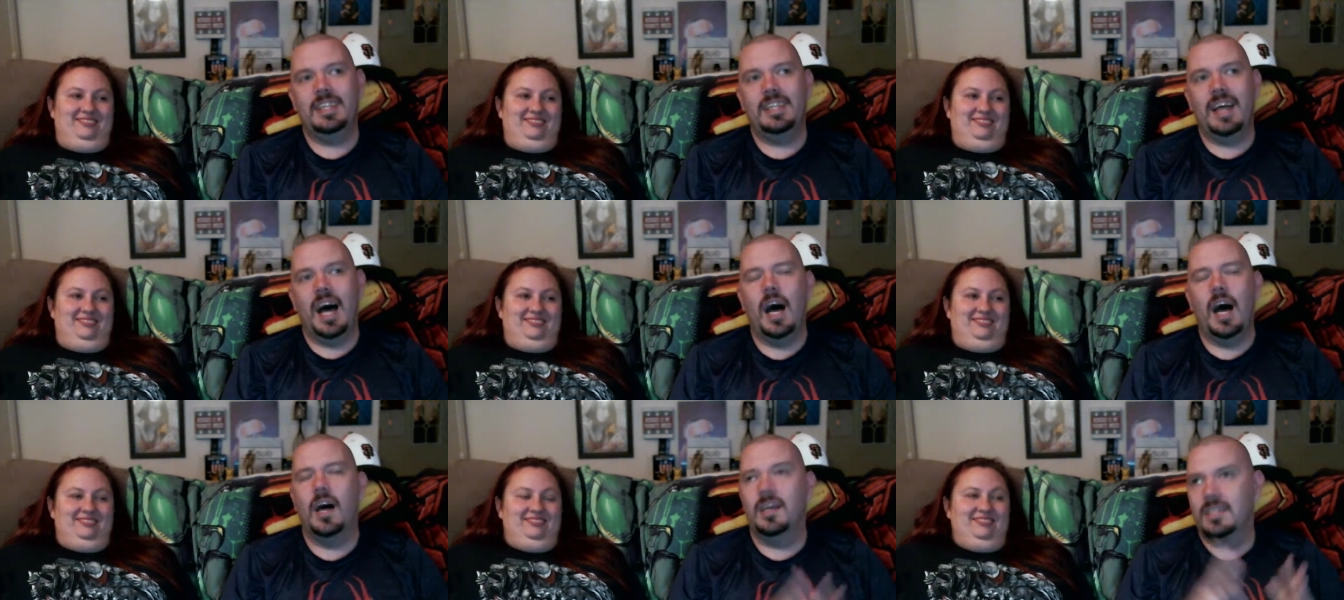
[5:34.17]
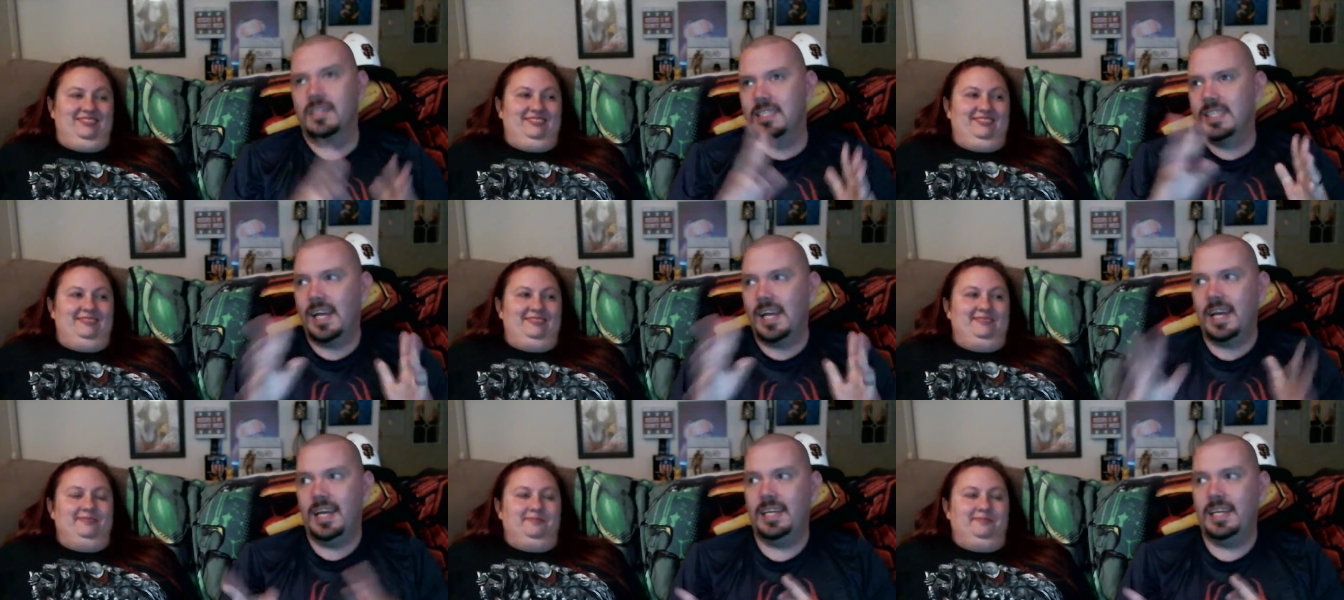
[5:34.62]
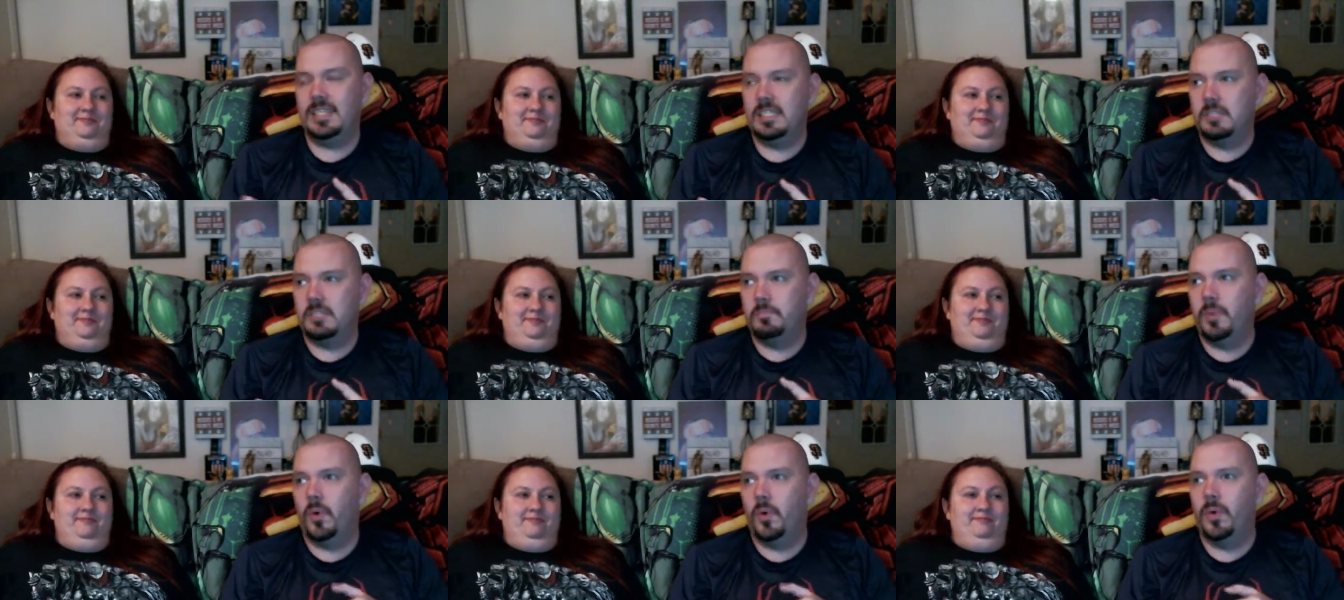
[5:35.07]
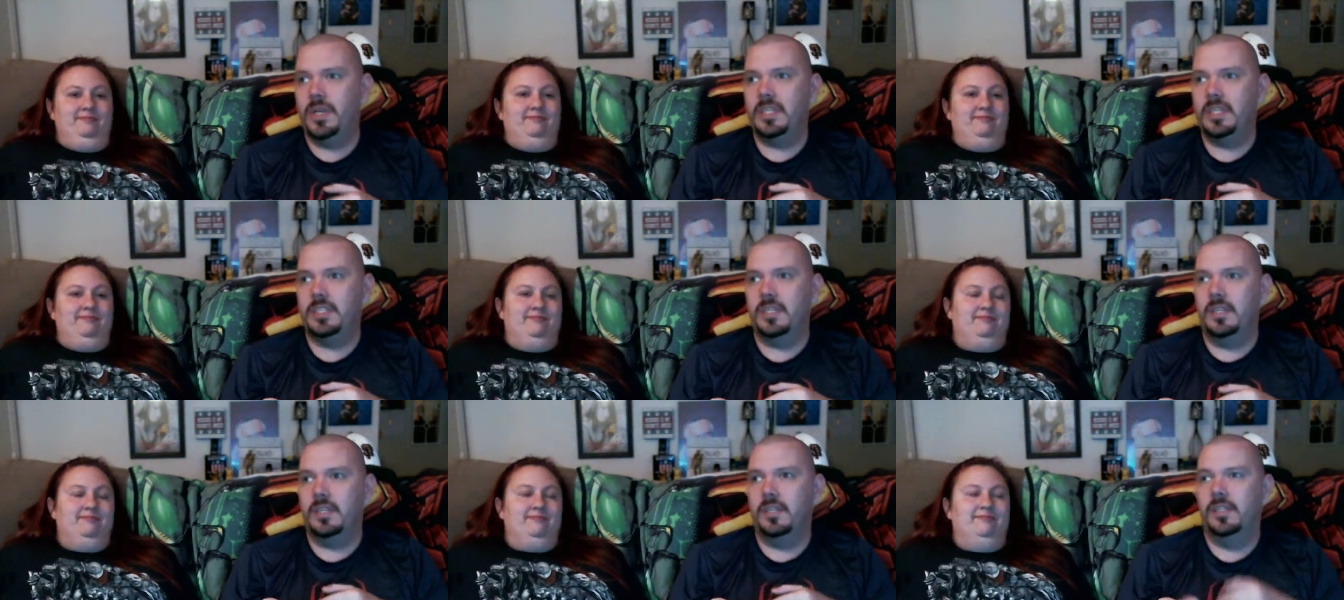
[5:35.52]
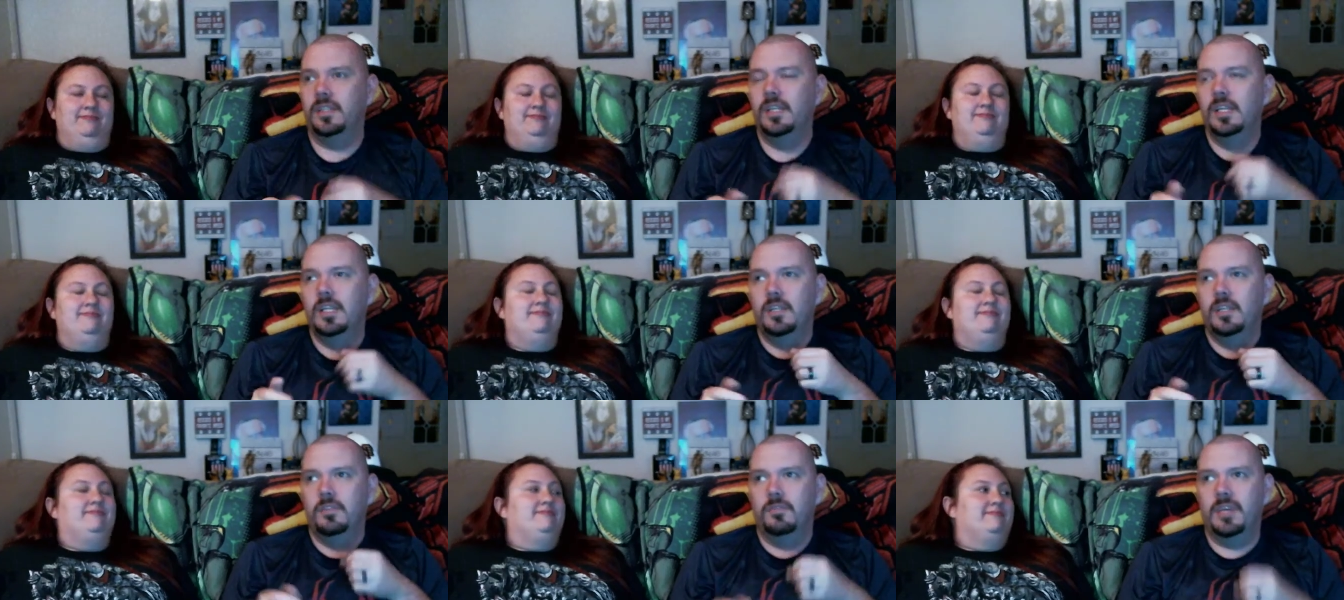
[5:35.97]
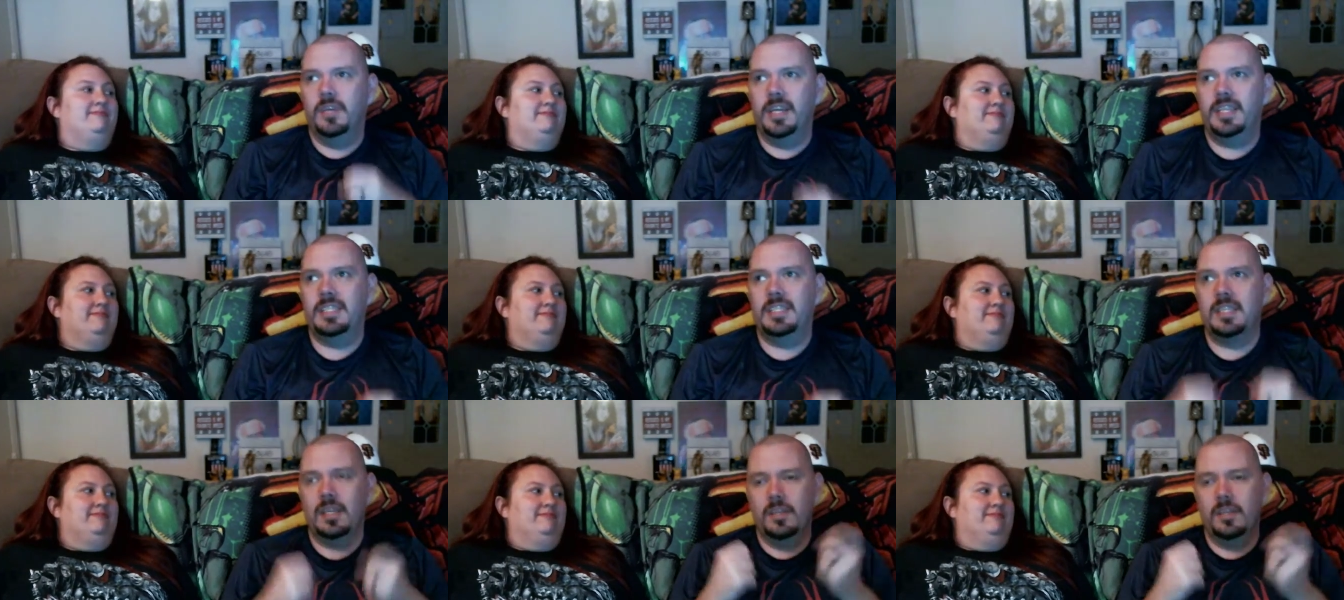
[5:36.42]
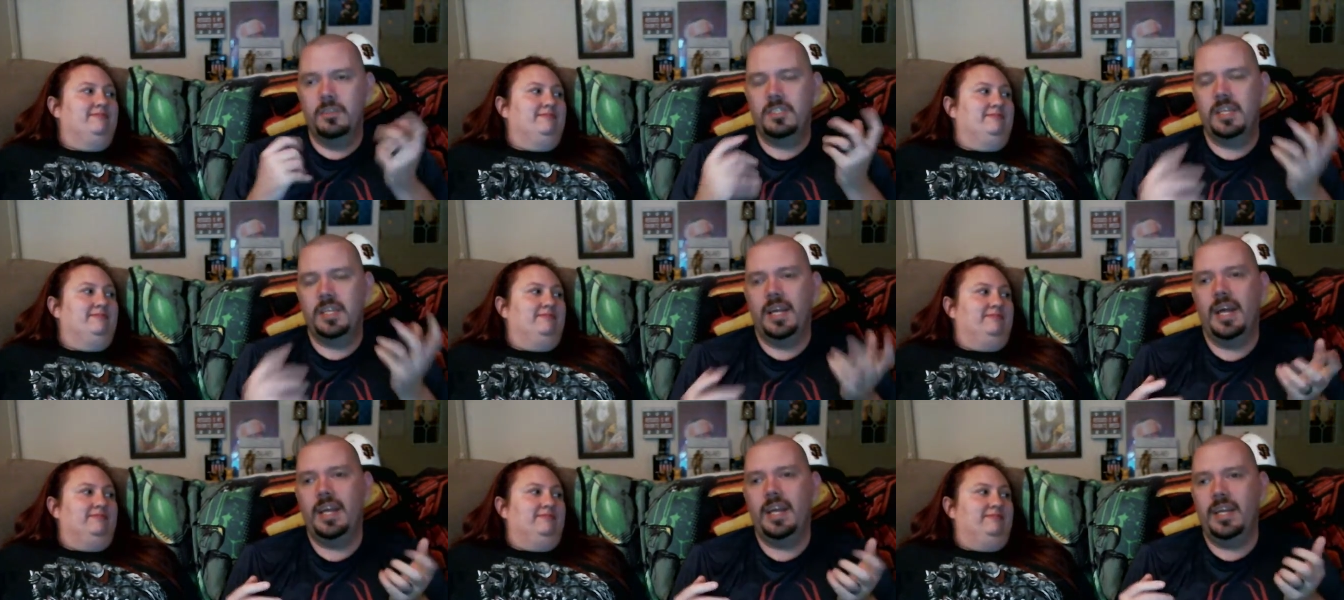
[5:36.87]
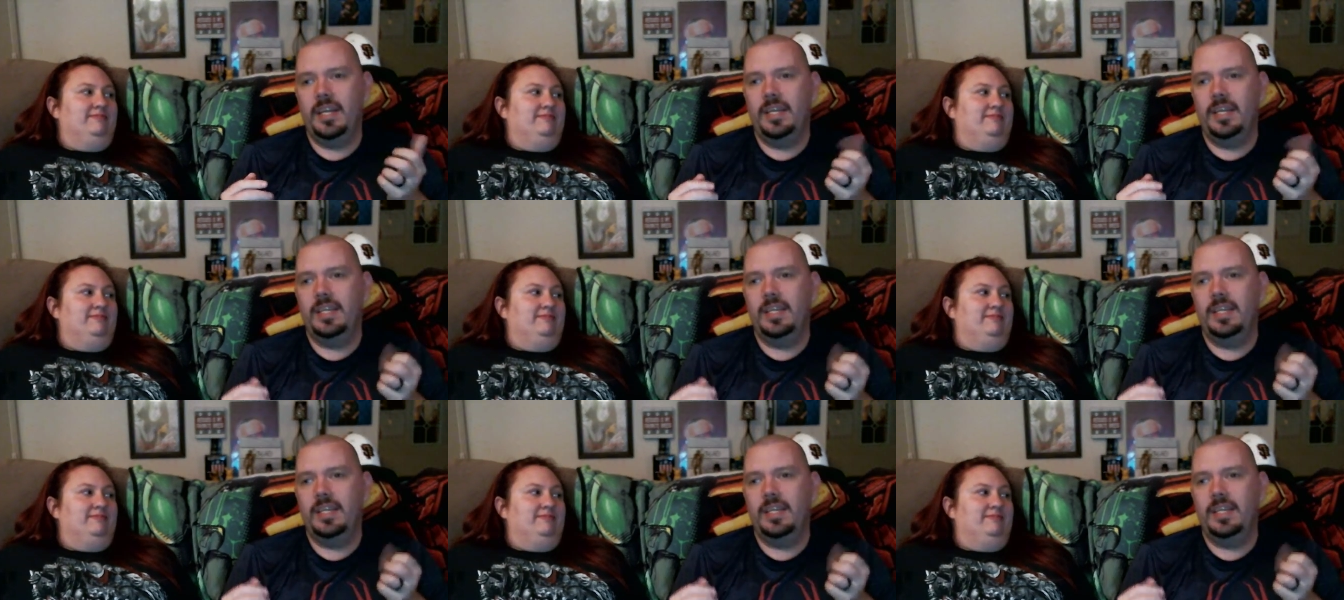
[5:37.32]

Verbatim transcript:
Speaker 1: All signs point to Rick is hallucinating.